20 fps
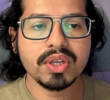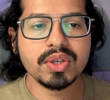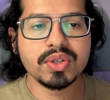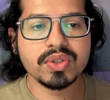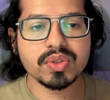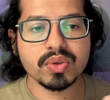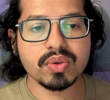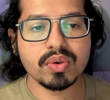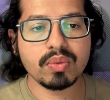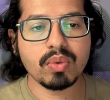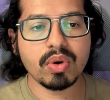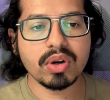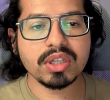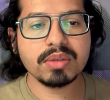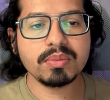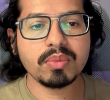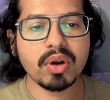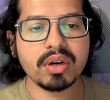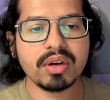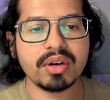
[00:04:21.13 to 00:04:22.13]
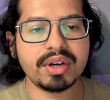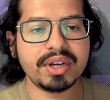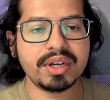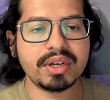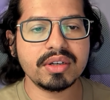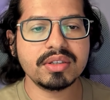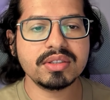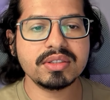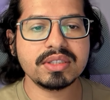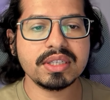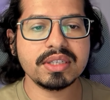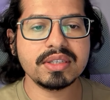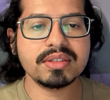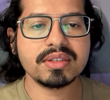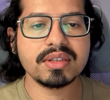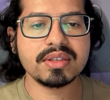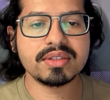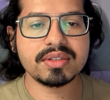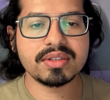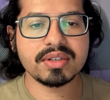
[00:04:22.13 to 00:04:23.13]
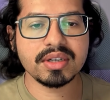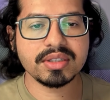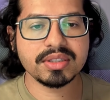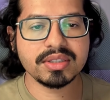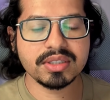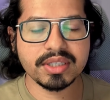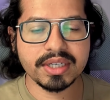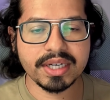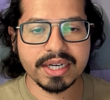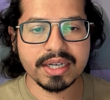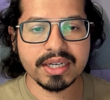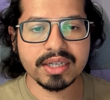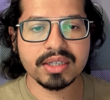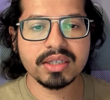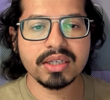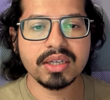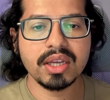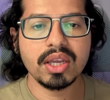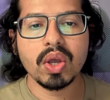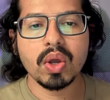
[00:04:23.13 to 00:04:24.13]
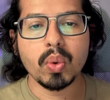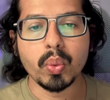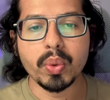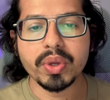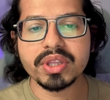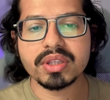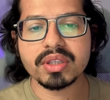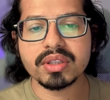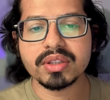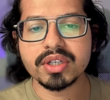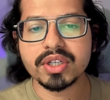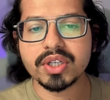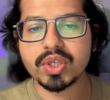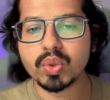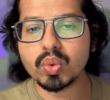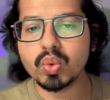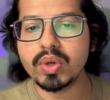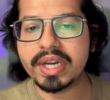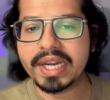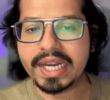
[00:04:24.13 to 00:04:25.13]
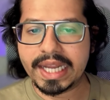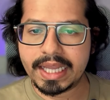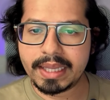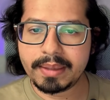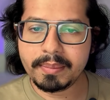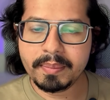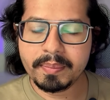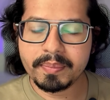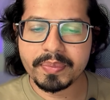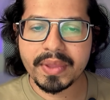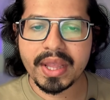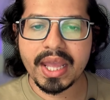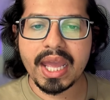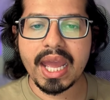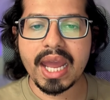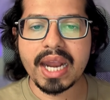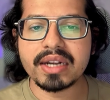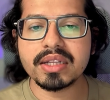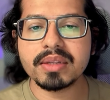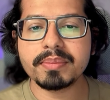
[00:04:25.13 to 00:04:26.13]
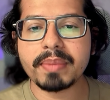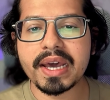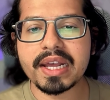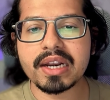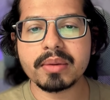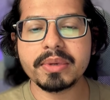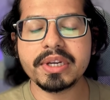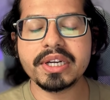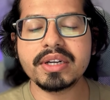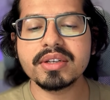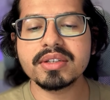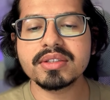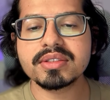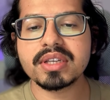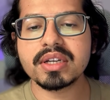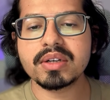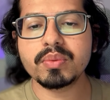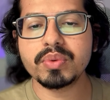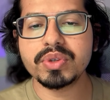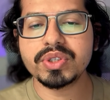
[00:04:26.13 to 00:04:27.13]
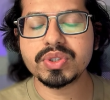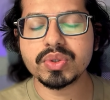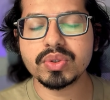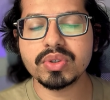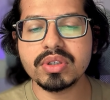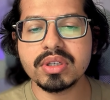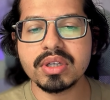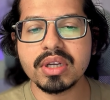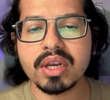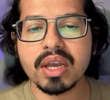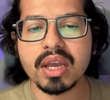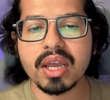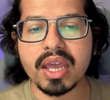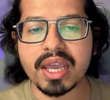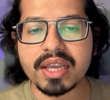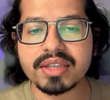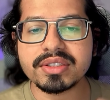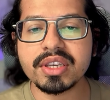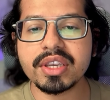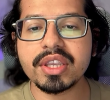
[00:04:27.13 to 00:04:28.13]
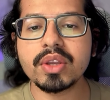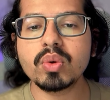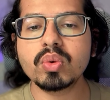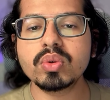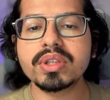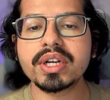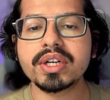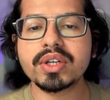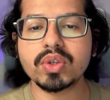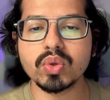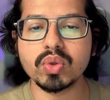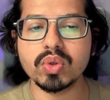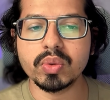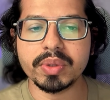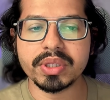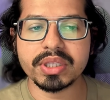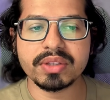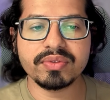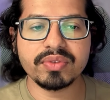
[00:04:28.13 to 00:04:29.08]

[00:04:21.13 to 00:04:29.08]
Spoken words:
So what the model returns is structured data with the tool name and the parameters that we should execute that tool with.